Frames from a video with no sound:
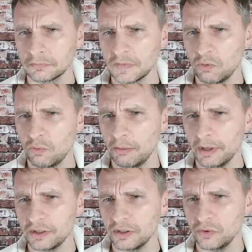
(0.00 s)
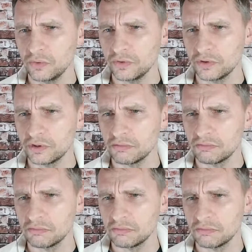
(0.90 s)
Where are my tunes?
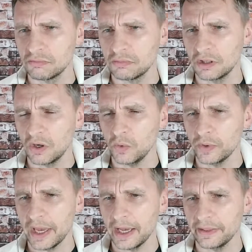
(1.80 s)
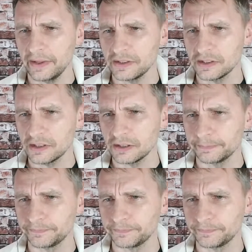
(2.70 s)
Oh yeah, this is it.